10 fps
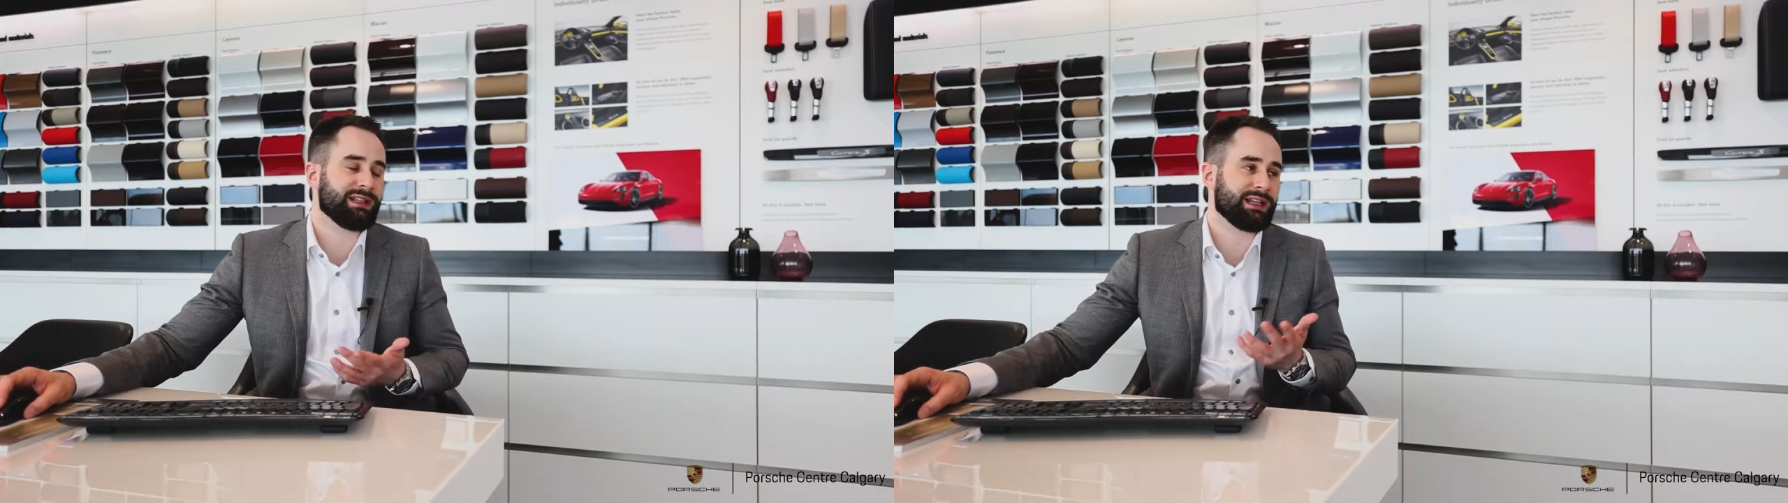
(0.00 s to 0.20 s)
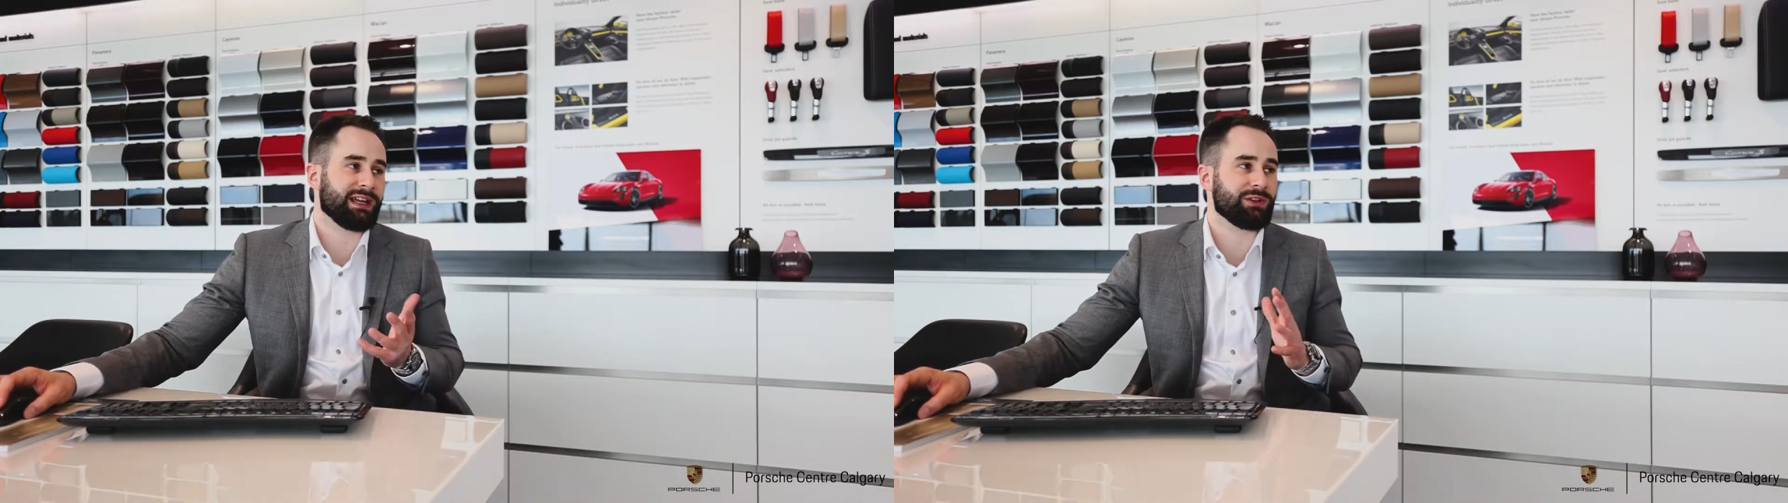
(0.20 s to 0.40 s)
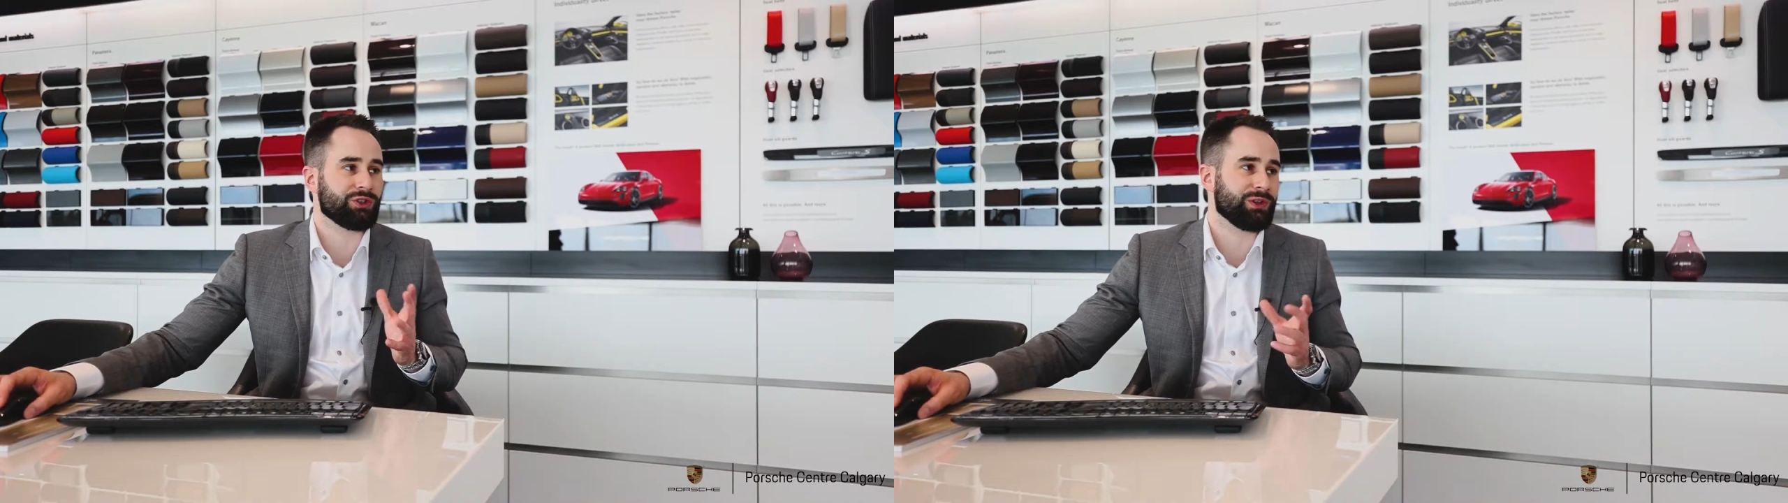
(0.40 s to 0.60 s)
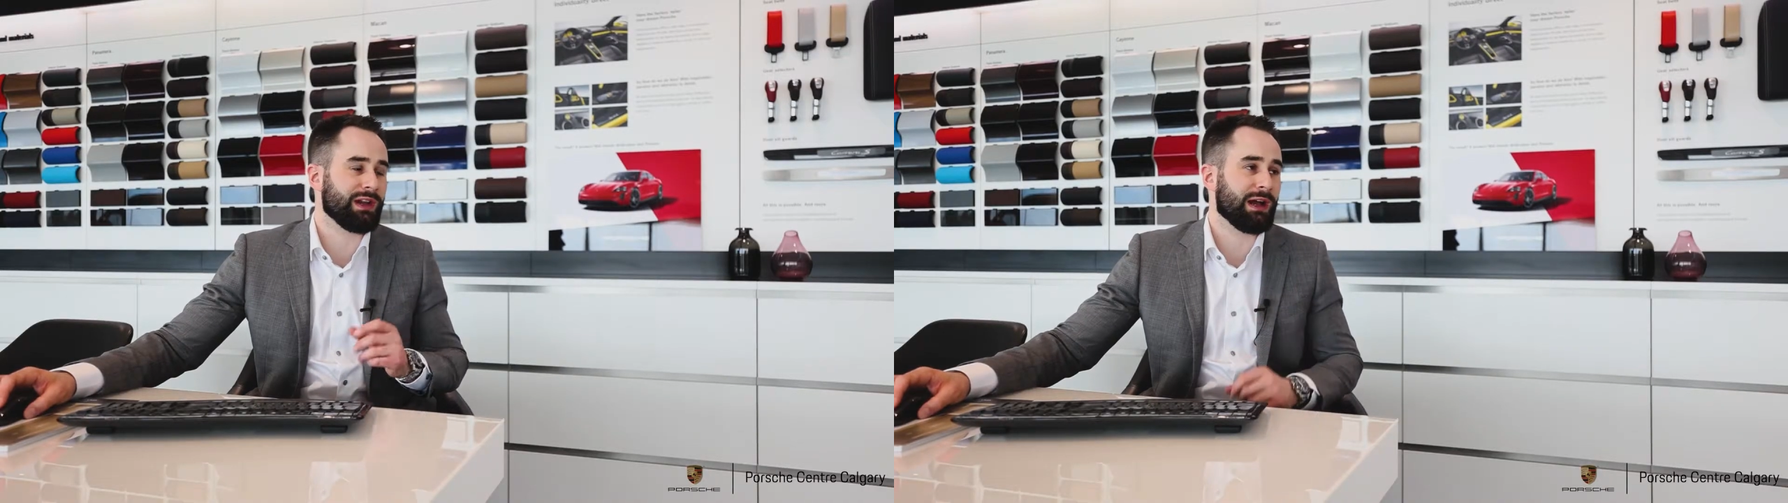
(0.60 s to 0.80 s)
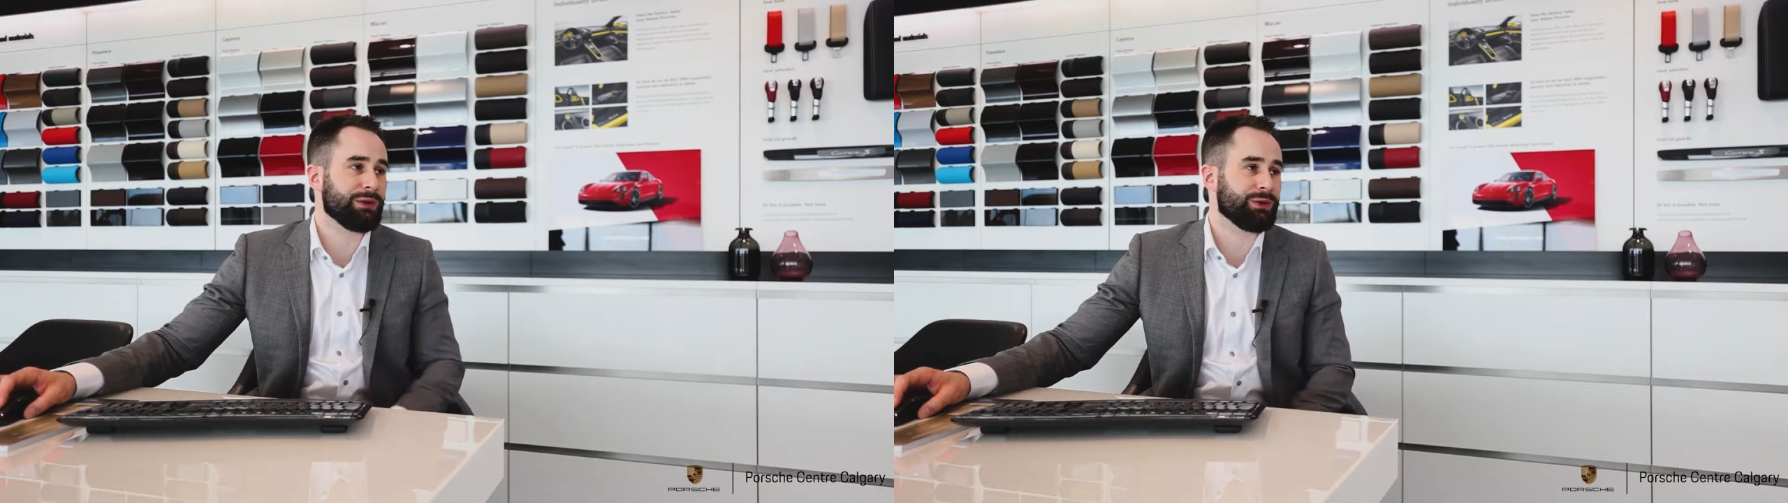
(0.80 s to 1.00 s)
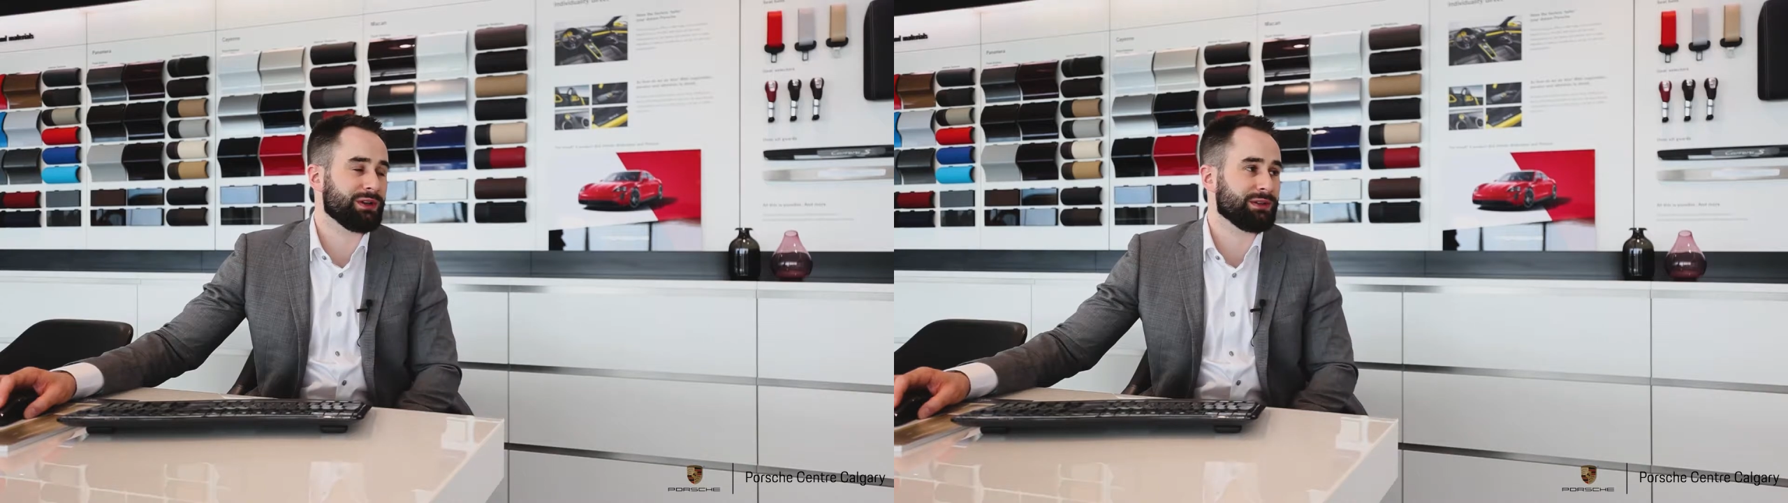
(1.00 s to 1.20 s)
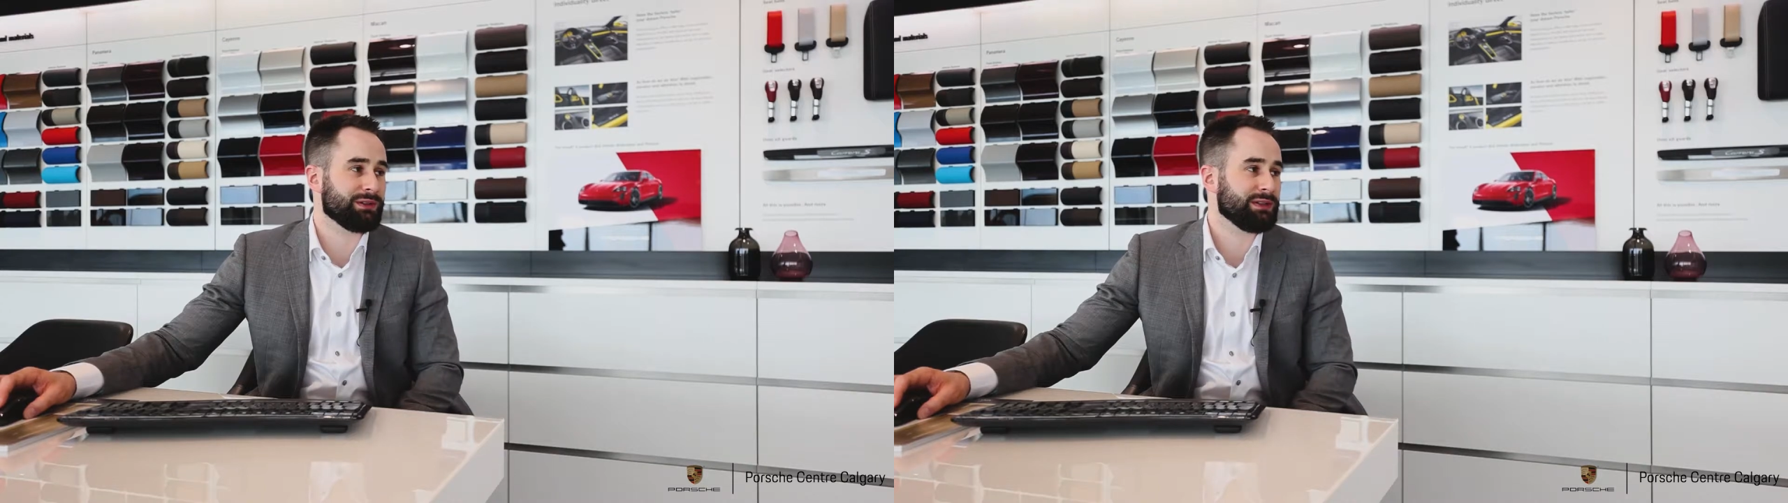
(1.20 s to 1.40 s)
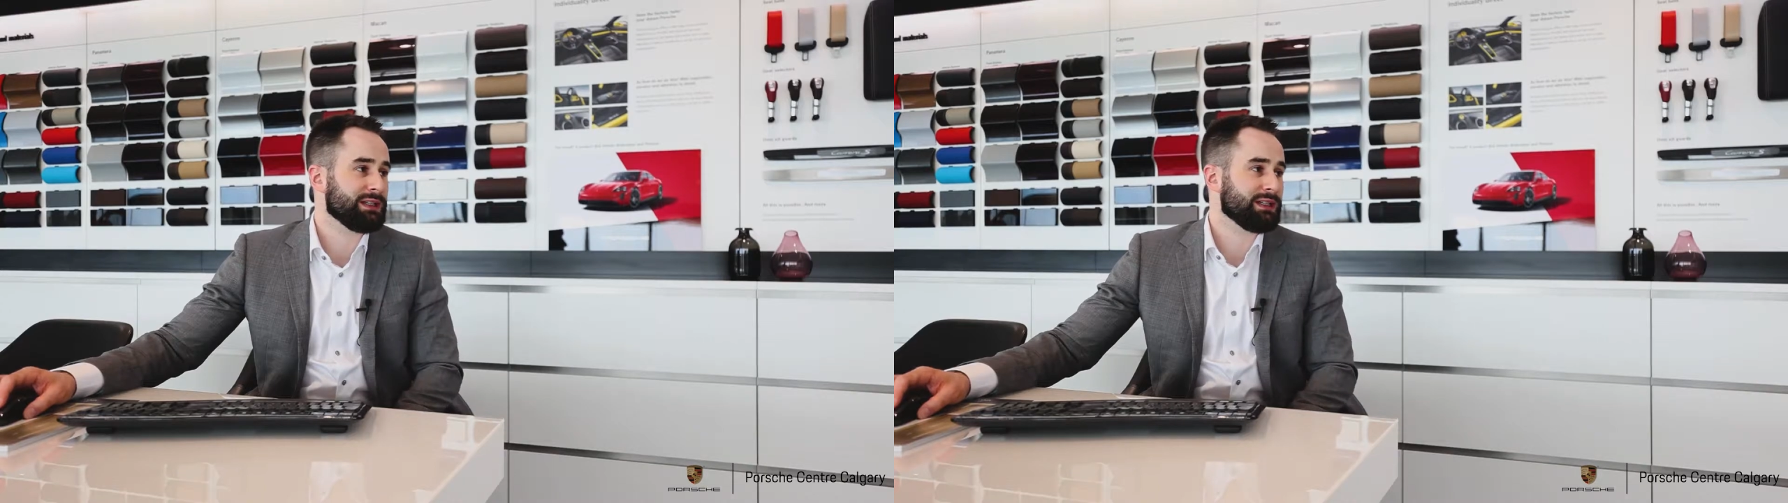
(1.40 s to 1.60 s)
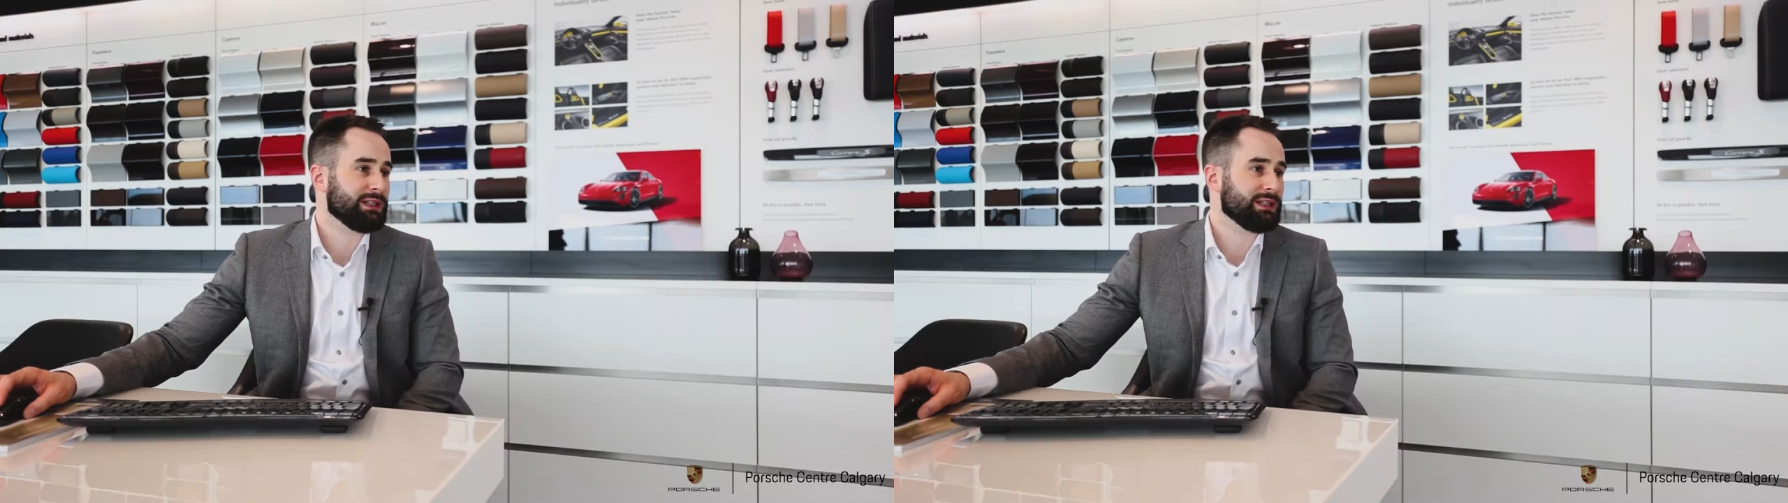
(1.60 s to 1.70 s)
and then I can show you how you can